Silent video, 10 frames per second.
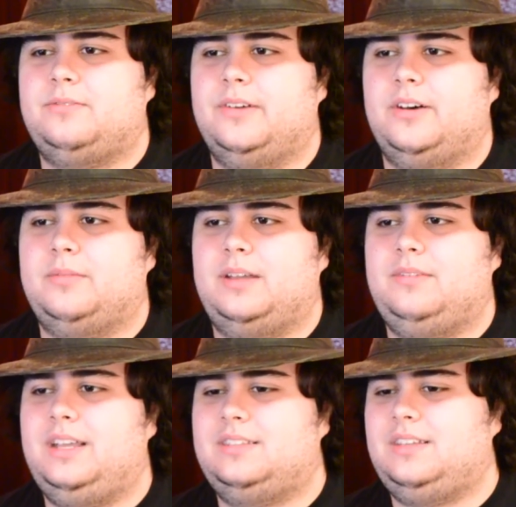film. I
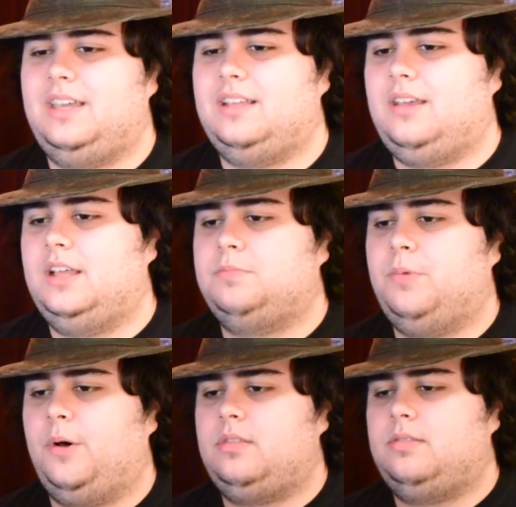mean, it's
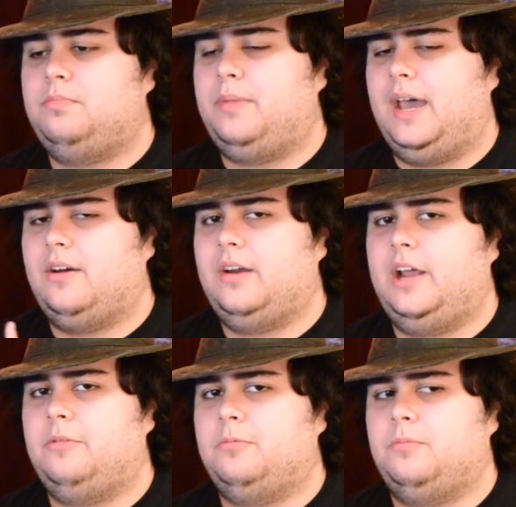both better
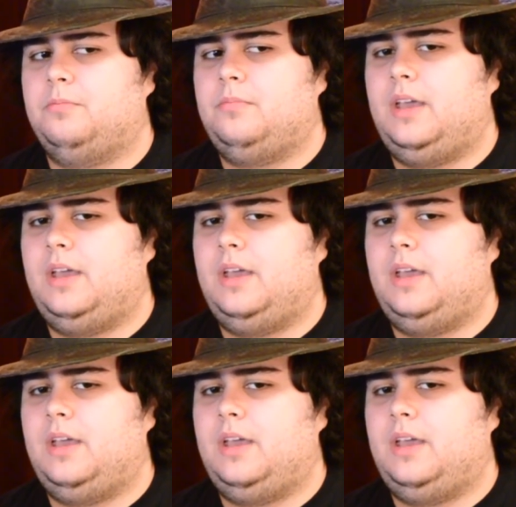and